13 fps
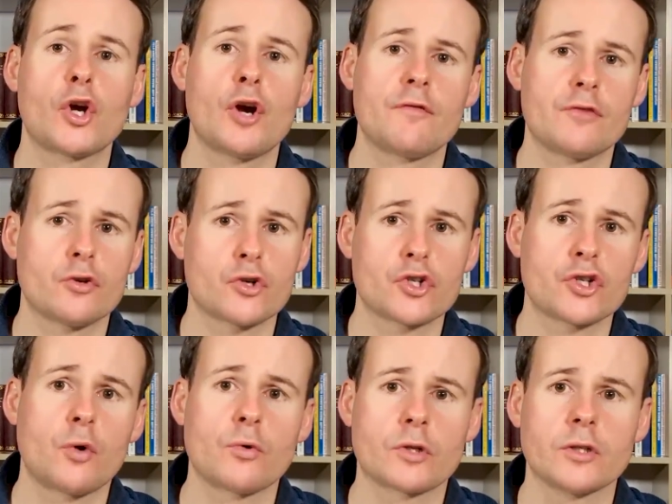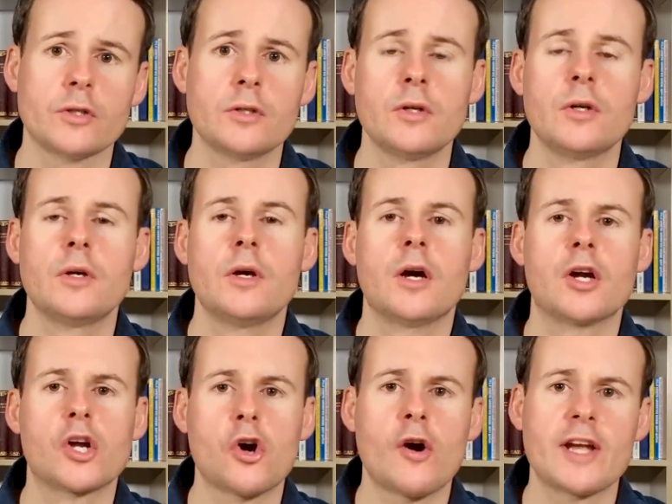over your shoulder
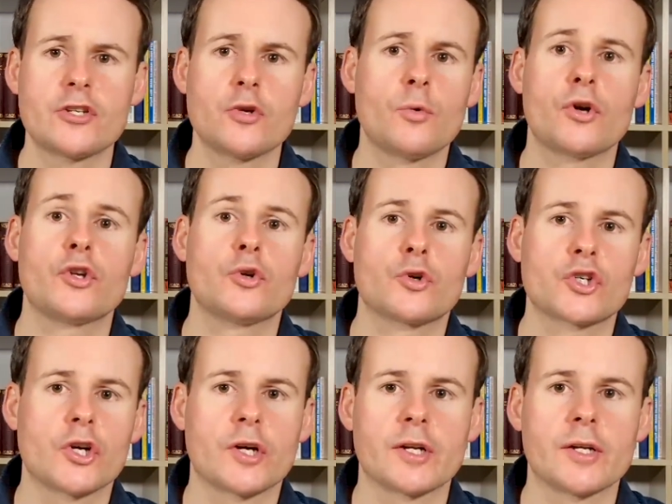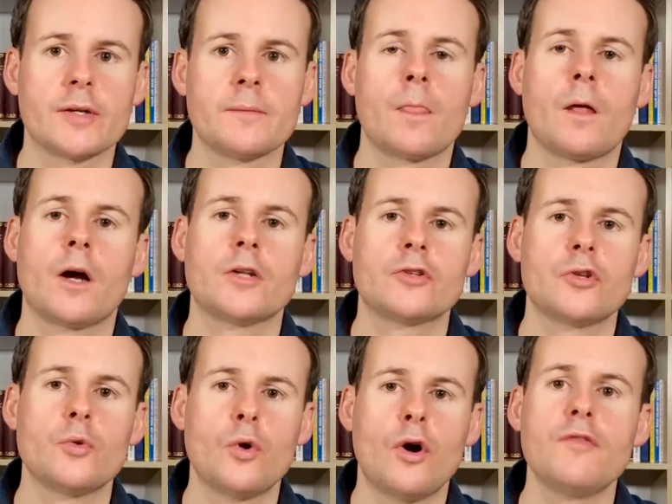and guide you on your journey, I
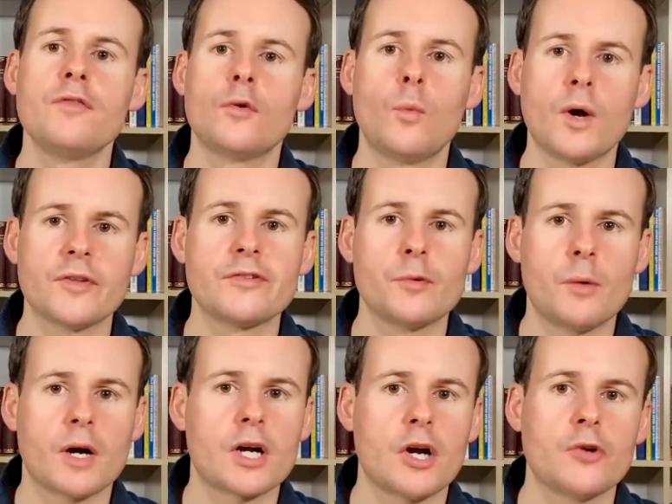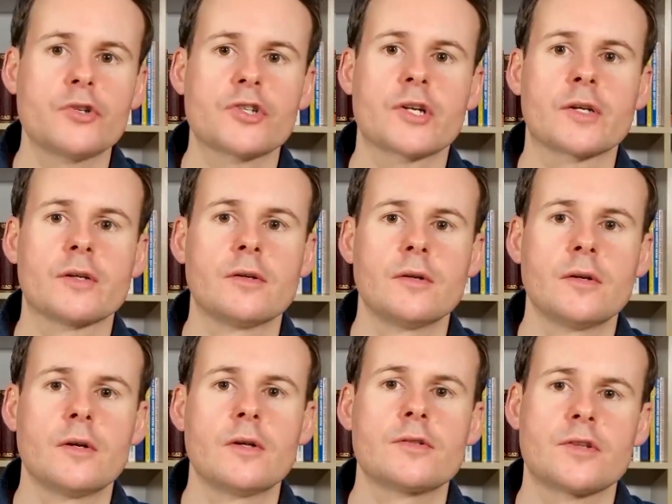do offer one-to-one coaching
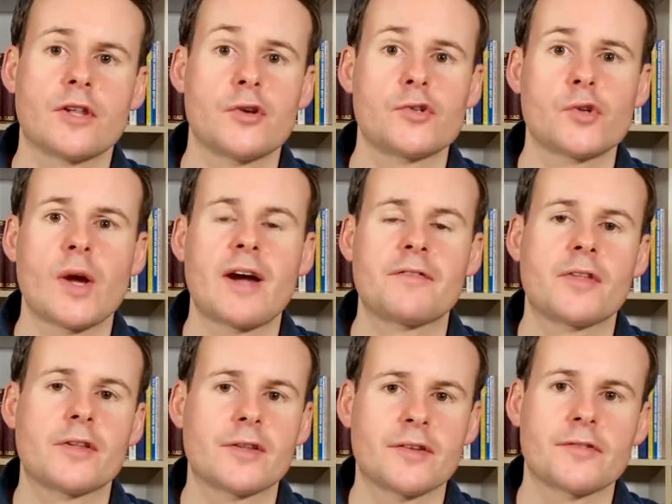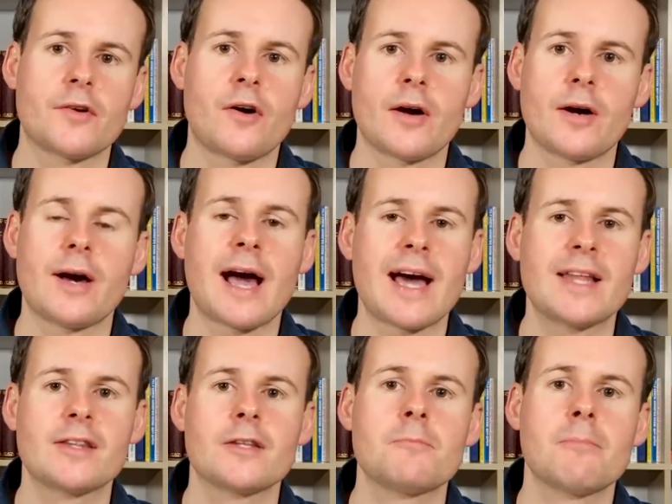to those who have the desire
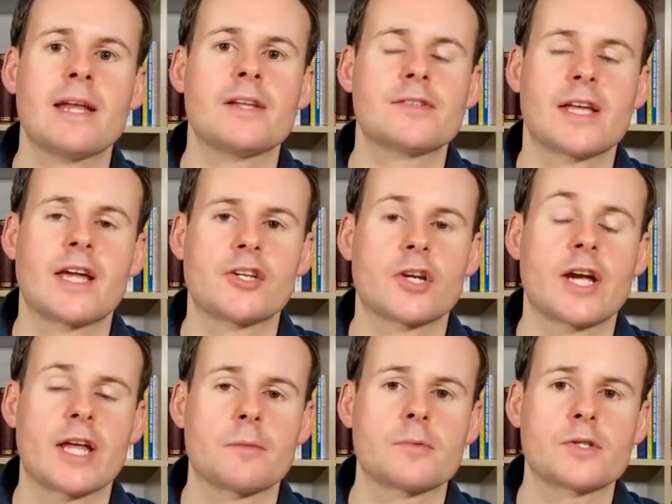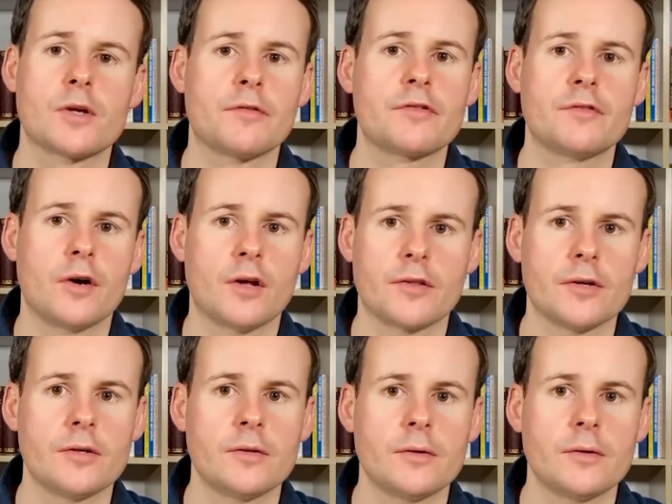and the means to educate themselves further.